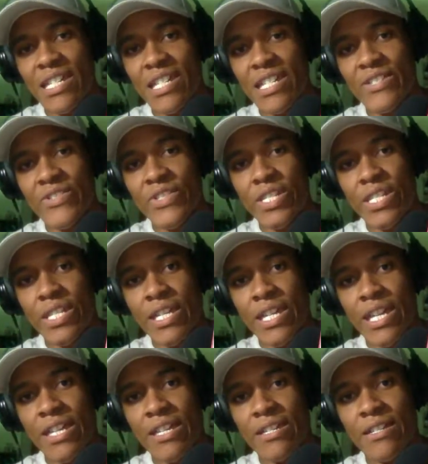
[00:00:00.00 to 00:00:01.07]
isn't,
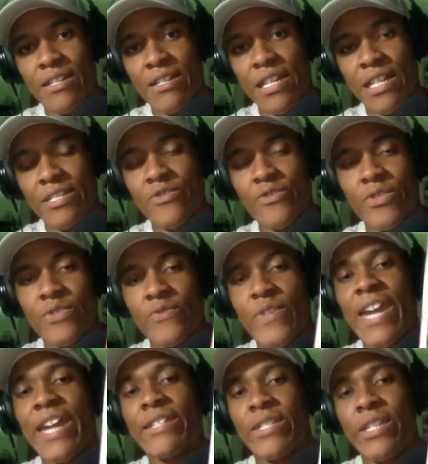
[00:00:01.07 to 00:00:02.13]
you can't